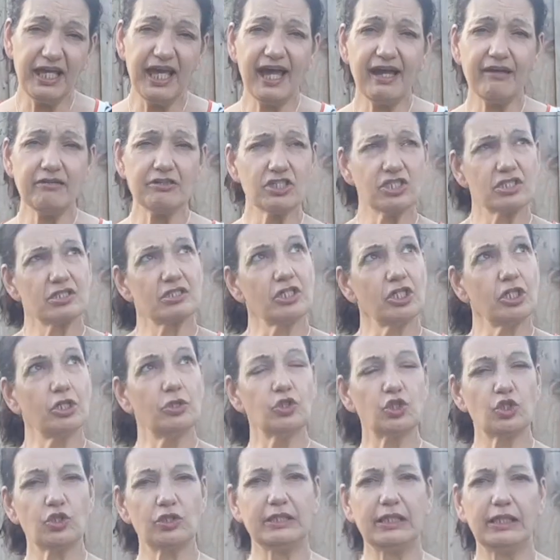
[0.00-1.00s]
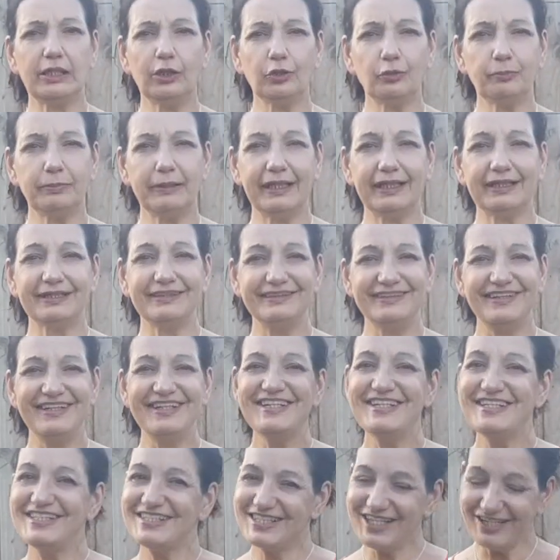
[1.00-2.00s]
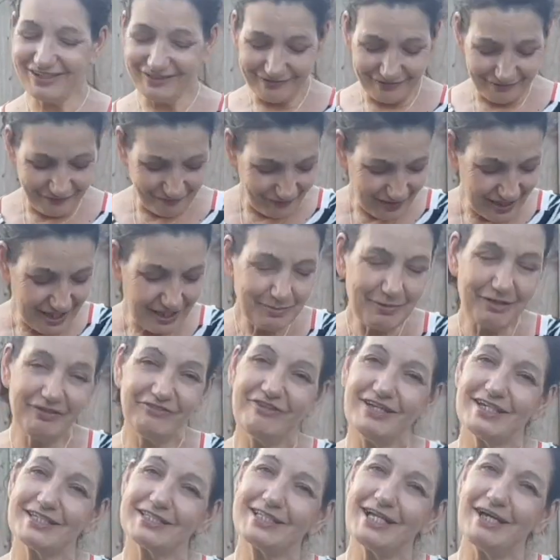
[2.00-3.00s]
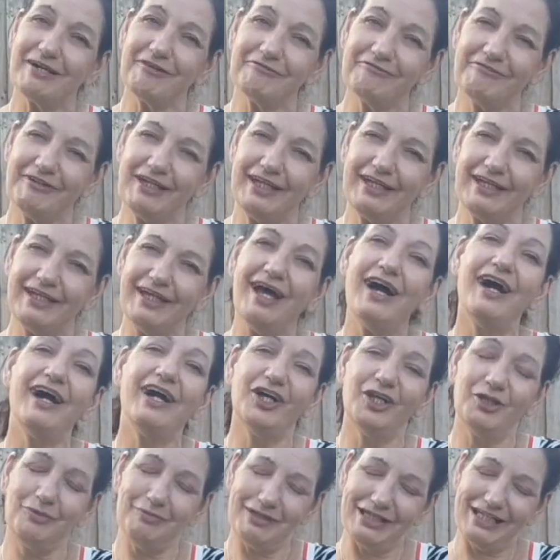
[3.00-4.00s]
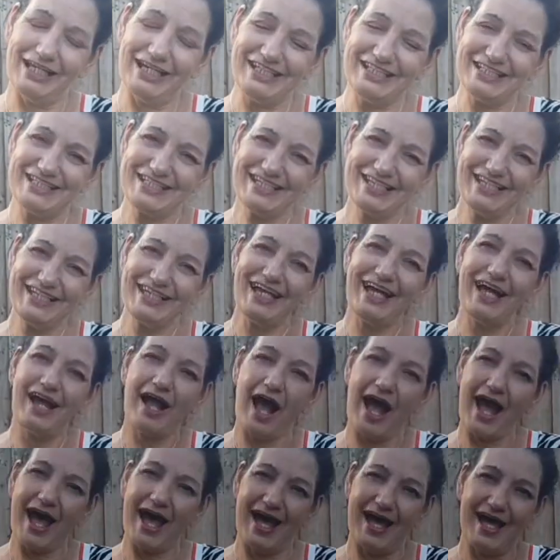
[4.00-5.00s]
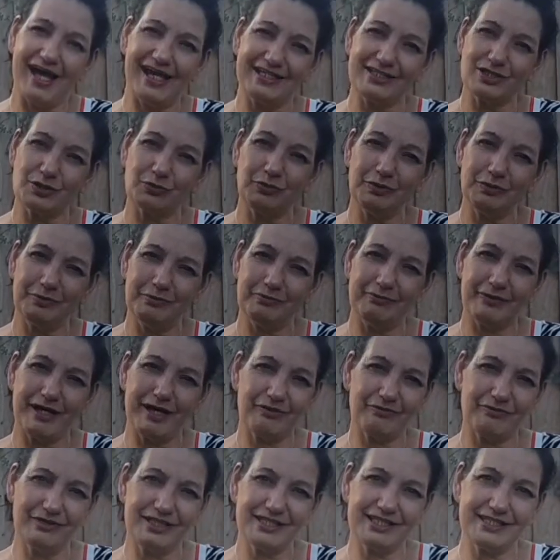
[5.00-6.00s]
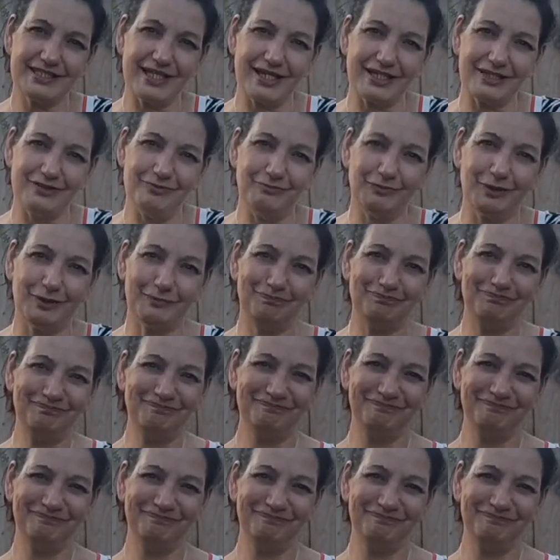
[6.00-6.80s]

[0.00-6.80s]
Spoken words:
area just to hold you in a little bit. So that's my first outfit. I hope you liked it, and we'll be back with the second one.